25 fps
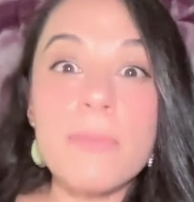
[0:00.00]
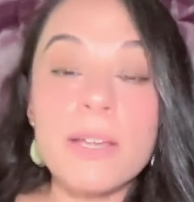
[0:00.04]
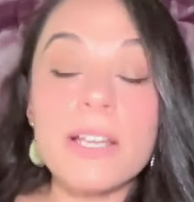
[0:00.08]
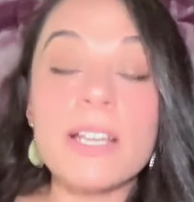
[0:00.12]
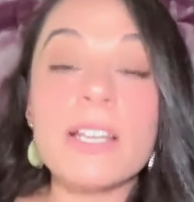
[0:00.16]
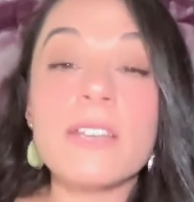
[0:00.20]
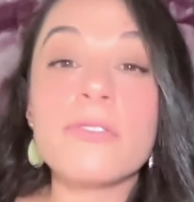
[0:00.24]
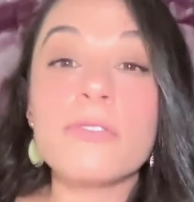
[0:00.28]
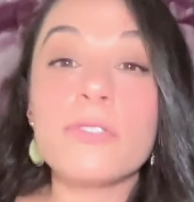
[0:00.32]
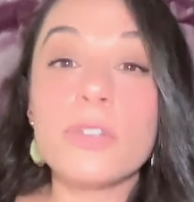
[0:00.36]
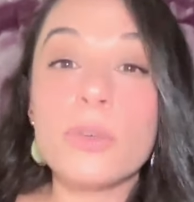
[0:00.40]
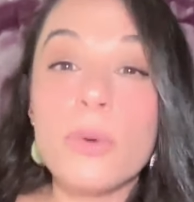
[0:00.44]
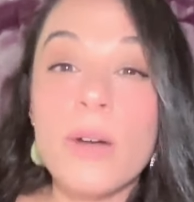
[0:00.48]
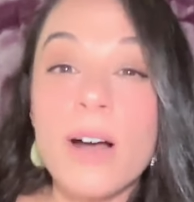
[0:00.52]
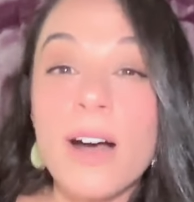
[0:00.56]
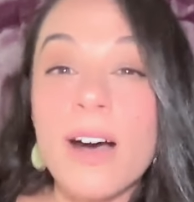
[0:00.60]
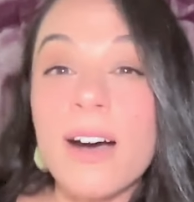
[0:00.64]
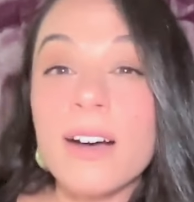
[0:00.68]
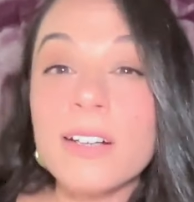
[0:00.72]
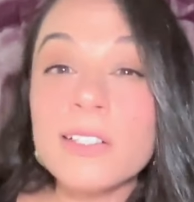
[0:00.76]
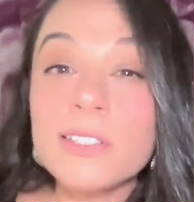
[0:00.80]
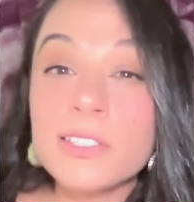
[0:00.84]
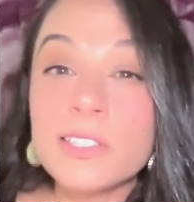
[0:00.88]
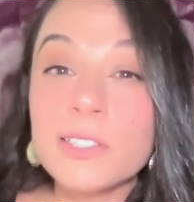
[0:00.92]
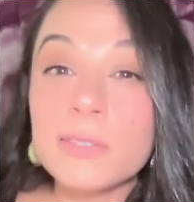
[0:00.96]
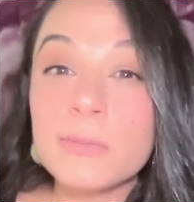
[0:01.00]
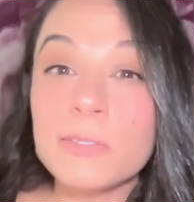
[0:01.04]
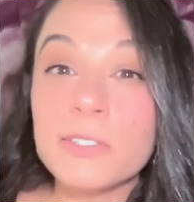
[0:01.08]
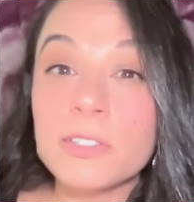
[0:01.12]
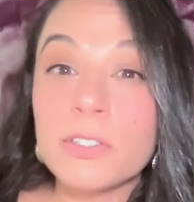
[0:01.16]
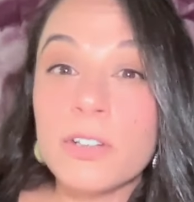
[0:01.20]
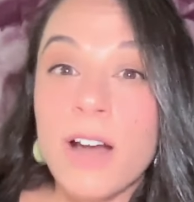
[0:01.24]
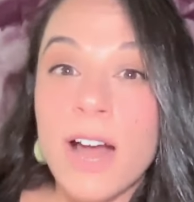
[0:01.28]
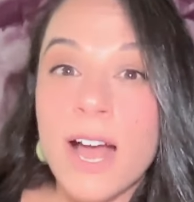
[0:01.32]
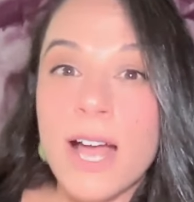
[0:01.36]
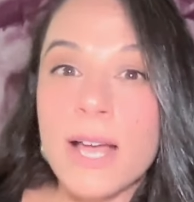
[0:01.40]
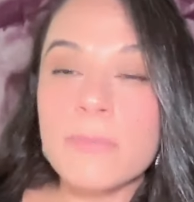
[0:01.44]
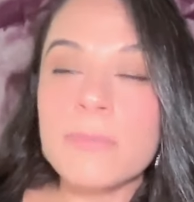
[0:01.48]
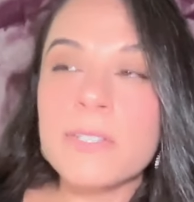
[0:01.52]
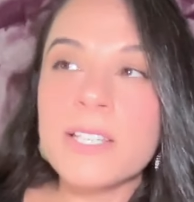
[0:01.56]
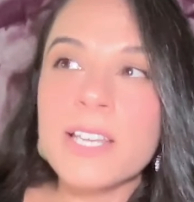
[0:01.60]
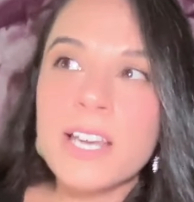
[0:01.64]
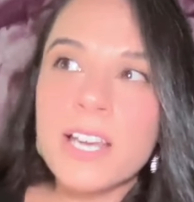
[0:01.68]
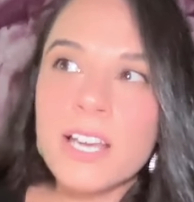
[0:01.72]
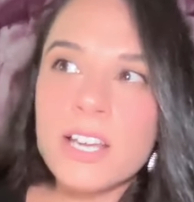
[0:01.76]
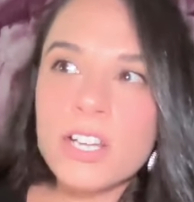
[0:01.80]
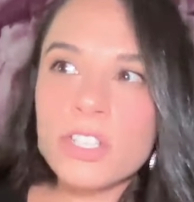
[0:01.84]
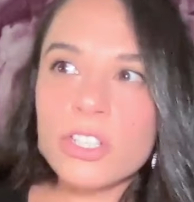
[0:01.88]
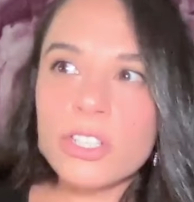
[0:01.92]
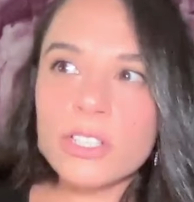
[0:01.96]
And if you are subscribed,
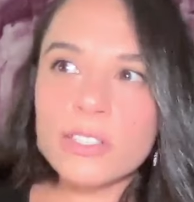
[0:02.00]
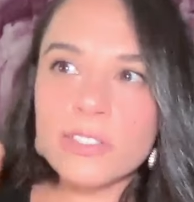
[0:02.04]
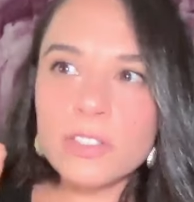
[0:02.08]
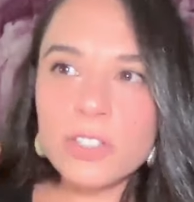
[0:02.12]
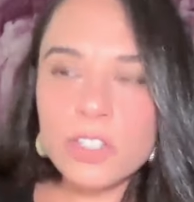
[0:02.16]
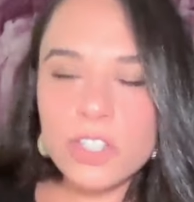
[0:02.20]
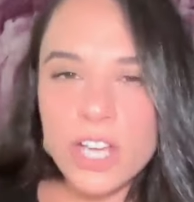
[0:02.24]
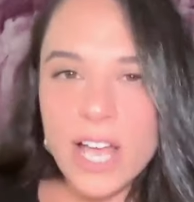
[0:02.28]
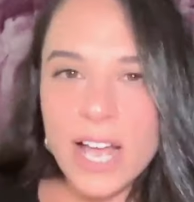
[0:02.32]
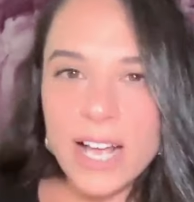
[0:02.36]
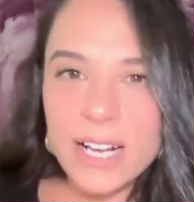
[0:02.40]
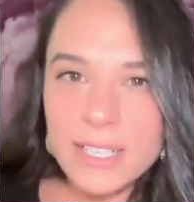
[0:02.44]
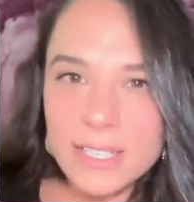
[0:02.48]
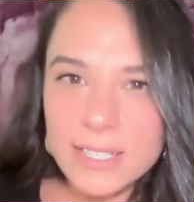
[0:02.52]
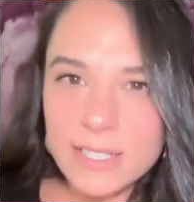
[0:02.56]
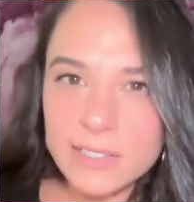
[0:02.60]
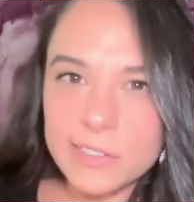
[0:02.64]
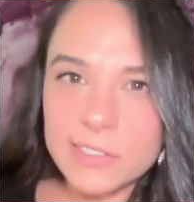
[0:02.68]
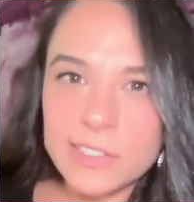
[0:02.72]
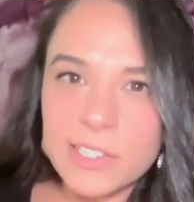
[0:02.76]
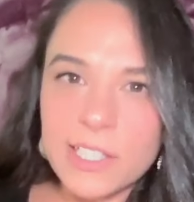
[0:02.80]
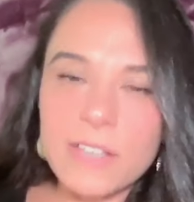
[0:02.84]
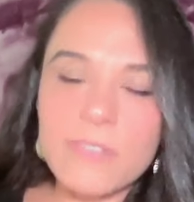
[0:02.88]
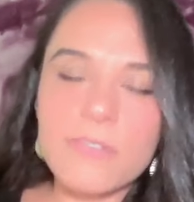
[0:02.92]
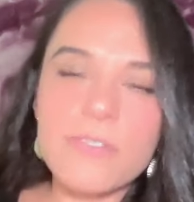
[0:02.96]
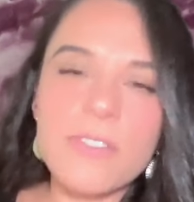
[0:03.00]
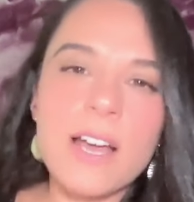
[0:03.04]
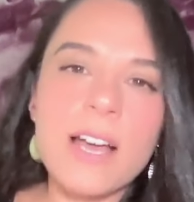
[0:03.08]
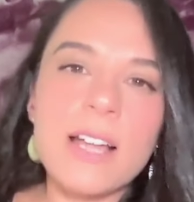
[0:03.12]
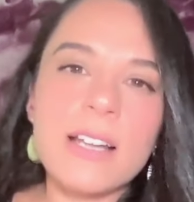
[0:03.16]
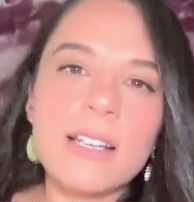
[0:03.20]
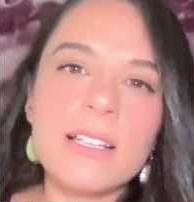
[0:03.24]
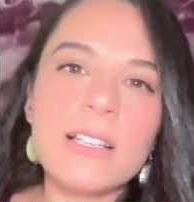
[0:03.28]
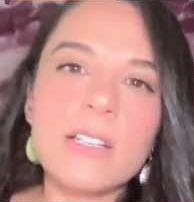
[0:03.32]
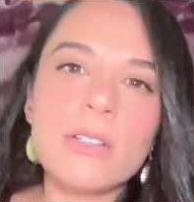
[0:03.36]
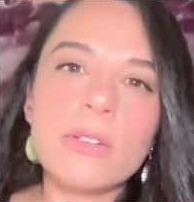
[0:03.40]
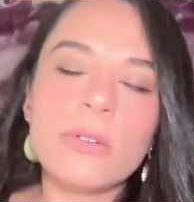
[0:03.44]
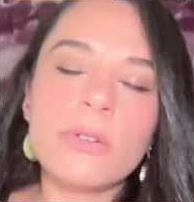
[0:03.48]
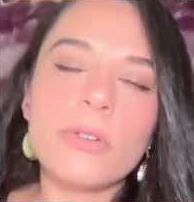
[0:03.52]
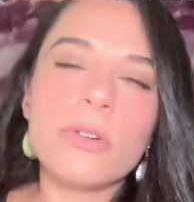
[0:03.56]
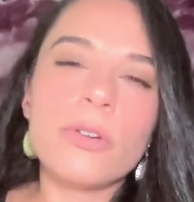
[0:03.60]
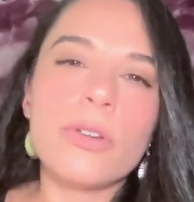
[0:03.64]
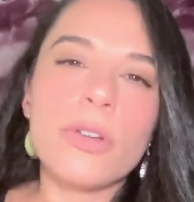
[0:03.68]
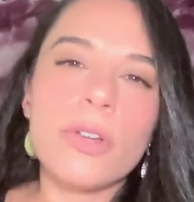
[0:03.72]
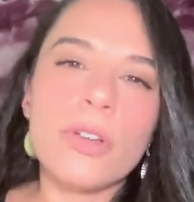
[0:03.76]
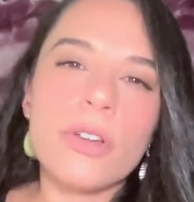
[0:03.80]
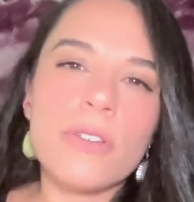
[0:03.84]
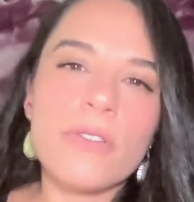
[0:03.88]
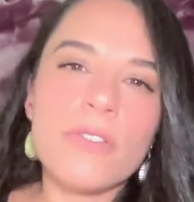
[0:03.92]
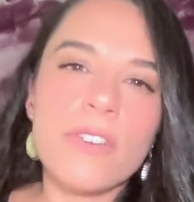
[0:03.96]
just check to see if that little
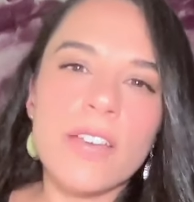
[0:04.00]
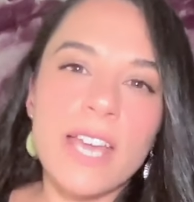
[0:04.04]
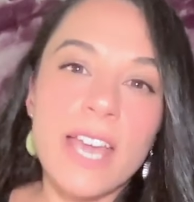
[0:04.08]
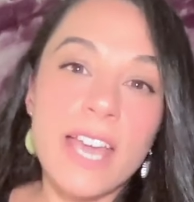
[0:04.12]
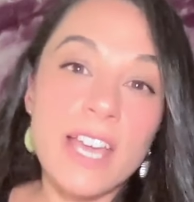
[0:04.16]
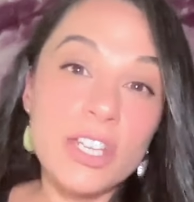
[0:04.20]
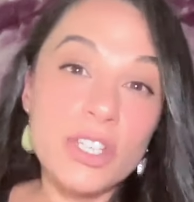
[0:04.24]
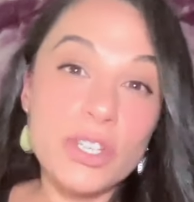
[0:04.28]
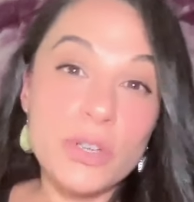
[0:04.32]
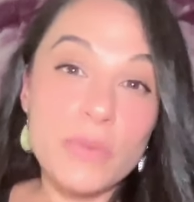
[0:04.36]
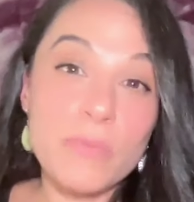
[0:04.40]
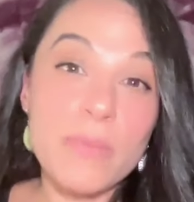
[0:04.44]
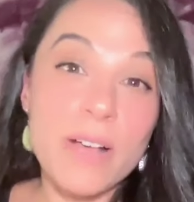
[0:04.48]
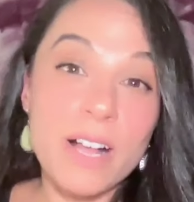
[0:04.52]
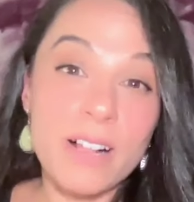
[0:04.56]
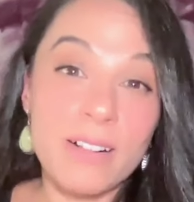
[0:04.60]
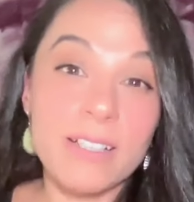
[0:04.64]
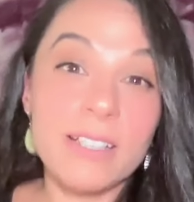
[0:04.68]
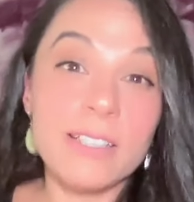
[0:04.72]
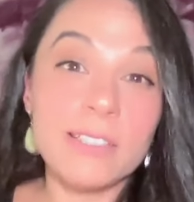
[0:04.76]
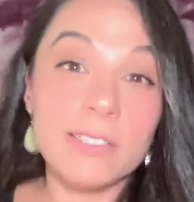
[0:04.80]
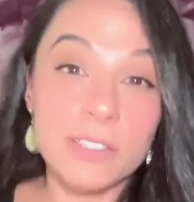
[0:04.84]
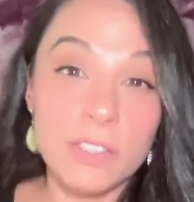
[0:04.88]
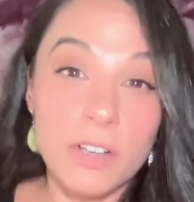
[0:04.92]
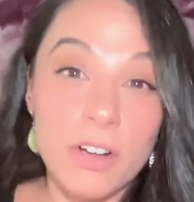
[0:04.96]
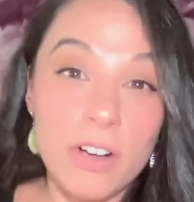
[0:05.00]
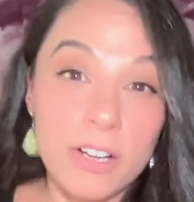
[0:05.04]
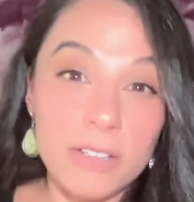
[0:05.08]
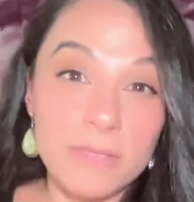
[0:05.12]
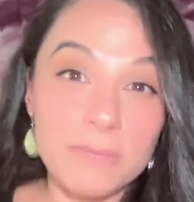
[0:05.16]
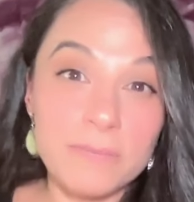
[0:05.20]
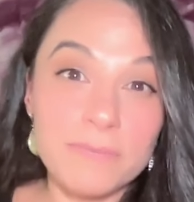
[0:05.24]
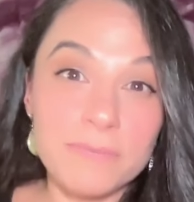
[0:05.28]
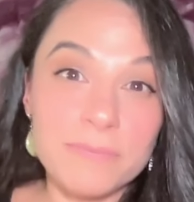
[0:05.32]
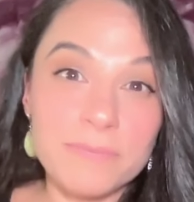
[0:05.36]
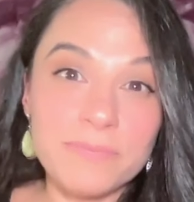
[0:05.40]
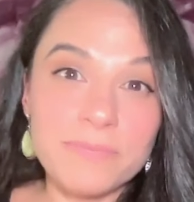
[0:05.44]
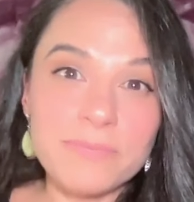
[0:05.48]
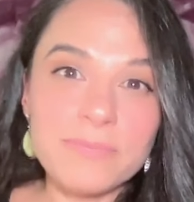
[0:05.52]
notification bell is on,